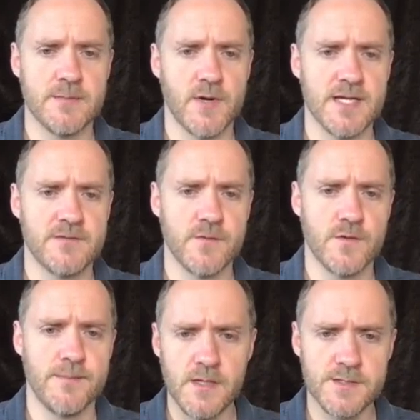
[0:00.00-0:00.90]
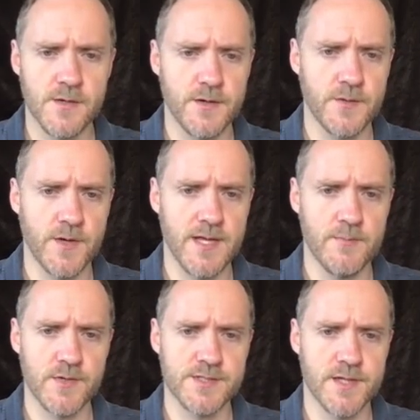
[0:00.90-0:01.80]
price for it. So another one here,
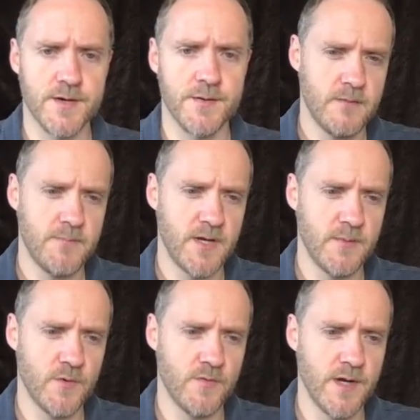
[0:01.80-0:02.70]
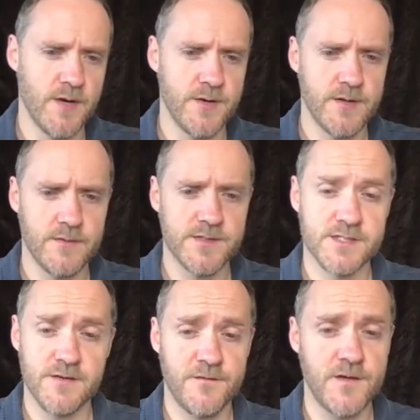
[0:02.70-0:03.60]
Brookstone, Baltimore Road. So
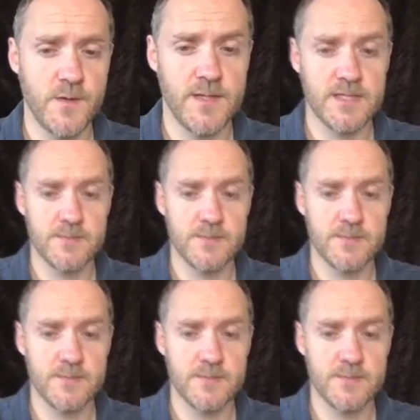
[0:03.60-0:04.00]
there's a few in this